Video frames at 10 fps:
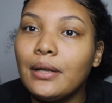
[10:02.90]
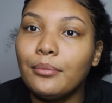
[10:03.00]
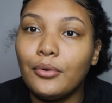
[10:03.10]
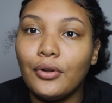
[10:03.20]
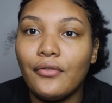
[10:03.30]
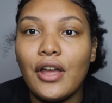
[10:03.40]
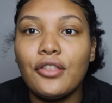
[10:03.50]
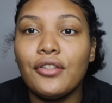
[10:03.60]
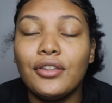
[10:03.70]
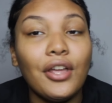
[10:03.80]
it more
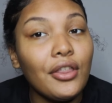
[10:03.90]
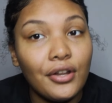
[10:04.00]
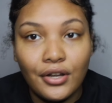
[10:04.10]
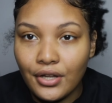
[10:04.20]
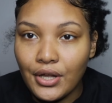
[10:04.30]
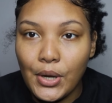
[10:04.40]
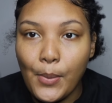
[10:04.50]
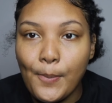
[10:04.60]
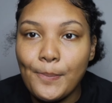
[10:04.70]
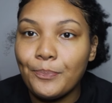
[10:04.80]
rather than the other cookie.
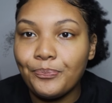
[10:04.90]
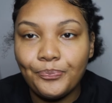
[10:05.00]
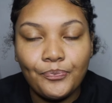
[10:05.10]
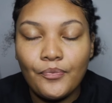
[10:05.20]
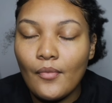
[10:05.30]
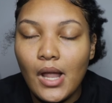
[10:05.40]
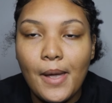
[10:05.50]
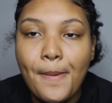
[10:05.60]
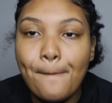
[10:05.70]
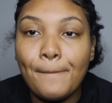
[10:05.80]

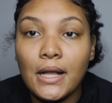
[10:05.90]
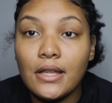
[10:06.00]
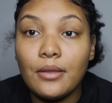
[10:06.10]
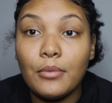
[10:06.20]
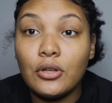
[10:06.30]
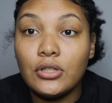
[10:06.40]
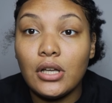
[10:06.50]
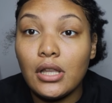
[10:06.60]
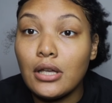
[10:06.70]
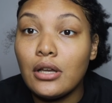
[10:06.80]
Better than milk
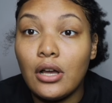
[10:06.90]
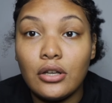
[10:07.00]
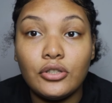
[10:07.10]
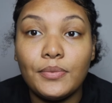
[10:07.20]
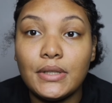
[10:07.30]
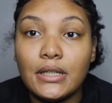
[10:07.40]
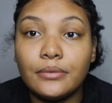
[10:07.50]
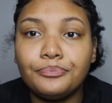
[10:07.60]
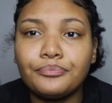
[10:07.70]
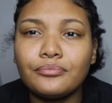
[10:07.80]
chocolate,
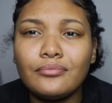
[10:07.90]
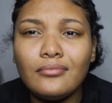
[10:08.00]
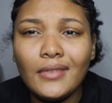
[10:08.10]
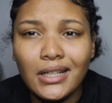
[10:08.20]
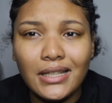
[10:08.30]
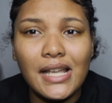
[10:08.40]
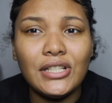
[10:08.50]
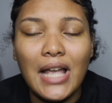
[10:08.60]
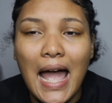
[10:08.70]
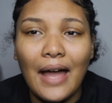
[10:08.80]
100%. They
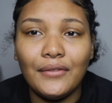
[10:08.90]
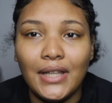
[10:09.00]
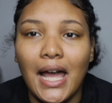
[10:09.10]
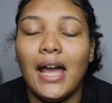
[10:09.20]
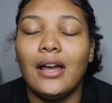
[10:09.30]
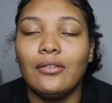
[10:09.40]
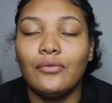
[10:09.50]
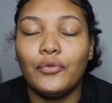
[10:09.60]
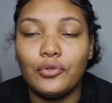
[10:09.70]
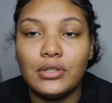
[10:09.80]
should have that
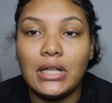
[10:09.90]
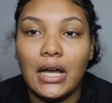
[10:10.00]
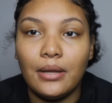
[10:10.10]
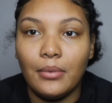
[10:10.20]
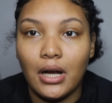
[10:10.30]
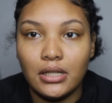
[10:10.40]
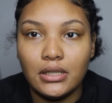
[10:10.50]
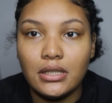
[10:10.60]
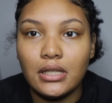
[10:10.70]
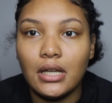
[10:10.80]
full time,
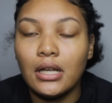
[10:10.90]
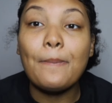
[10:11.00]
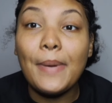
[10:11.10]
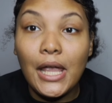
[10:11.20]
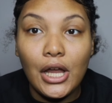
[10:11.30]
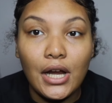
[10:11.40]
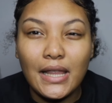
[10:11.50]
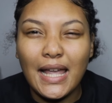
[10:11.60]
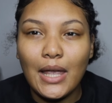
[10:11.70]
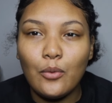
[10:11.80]
honestly. Bigger,
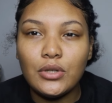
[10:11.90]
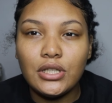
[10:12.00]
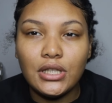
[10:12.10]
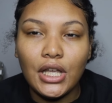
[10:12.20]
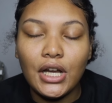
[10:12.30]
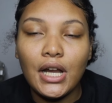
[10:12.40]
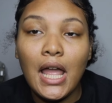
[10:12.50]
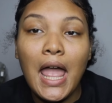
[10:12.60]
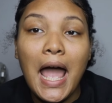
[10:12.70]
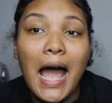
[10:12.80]
like it was thicker.
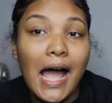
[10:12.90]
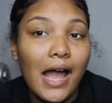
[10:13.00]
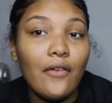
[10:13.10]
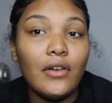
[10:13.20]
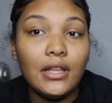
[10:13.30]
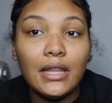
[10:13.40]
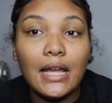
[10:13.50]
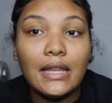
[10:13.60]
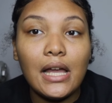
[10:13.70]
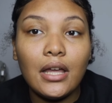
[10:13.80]
I really
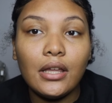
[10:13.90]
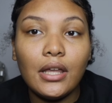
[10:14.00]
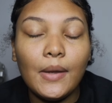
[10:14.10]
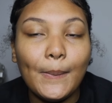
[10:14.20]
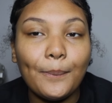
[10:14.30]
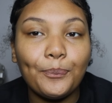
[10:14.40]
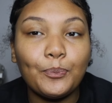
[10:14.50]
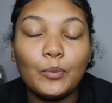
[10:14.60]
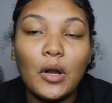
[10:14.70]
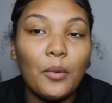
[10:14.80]
like that cookie.
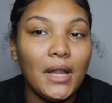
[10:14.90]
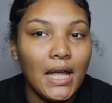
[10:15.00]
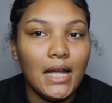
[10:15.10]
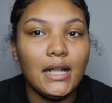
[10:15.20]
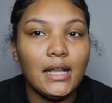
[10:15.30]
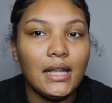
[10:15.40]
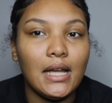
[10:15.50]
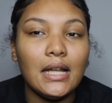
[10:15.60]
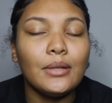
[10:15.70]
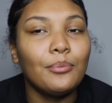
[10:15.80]
Would I get it
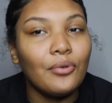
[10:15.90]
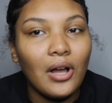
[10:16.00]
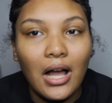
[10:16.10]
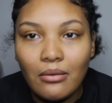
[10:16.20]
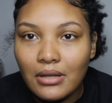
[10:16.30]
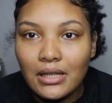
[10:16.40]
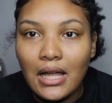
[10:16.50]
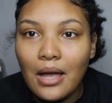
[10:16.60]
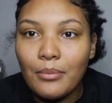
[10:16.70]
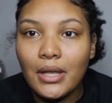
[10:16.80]
again? Probably
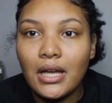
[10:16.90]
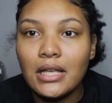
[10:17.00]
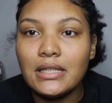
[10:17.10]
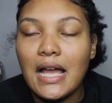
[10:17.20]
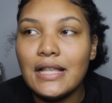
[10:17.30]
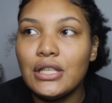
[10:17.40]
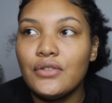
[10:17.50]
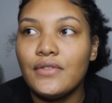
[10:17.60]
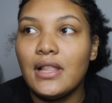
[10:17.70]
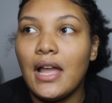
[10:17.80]
not, because I just
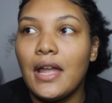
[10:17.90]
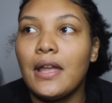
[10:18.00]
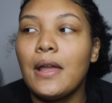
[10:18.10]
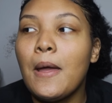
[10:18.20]
feel like